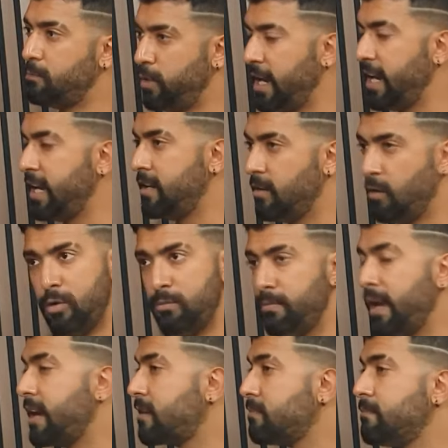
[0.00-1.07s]
bread or
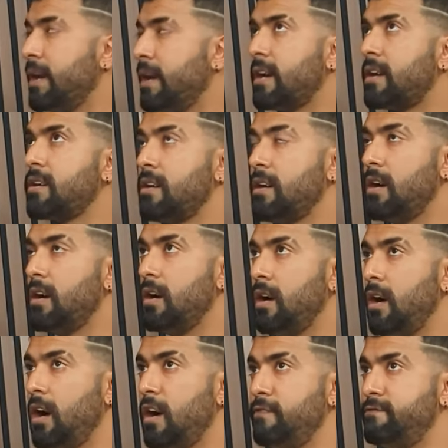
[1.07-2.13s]
make
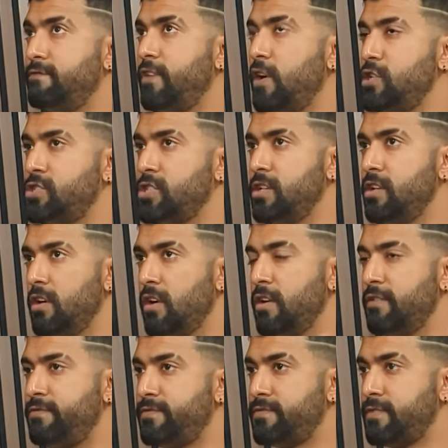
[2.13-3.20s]
a version
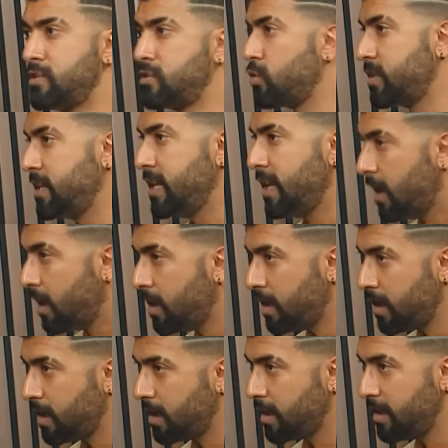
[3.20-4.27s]
of a tortilla.
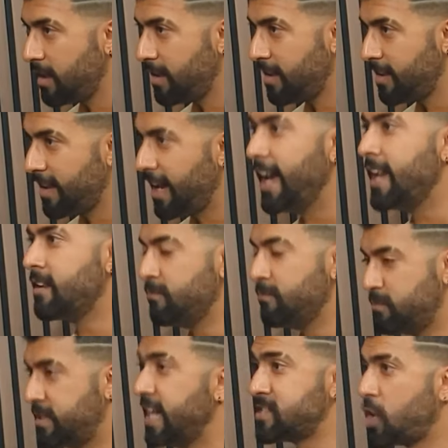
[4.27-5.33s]
Right.
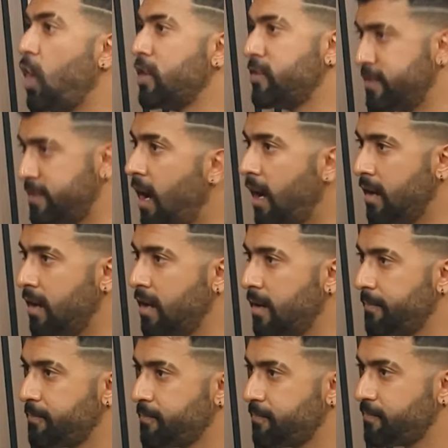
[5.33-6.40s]
And that's called a naan.
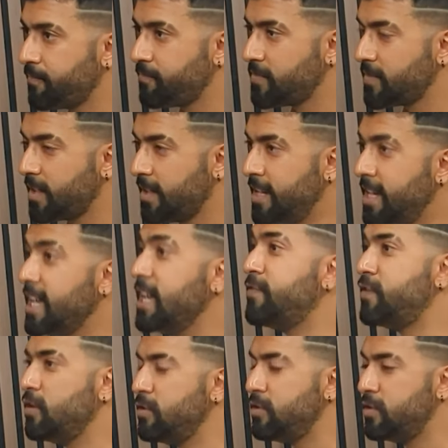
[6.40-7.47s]
Right.
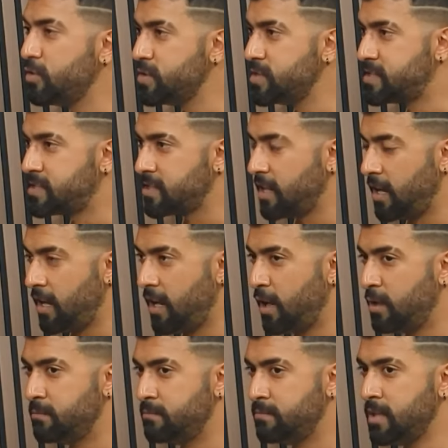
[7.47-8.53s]
If you use
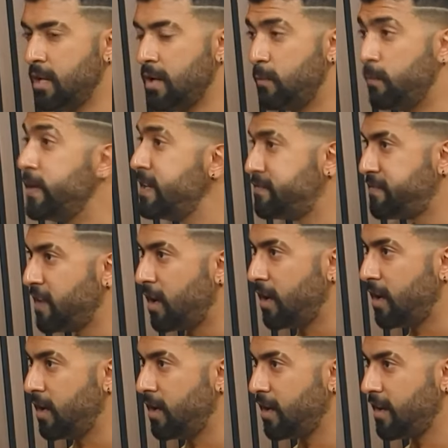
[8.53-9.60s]
wheat
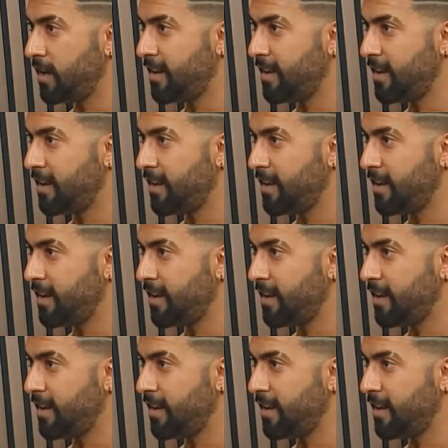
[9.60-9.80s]
flour,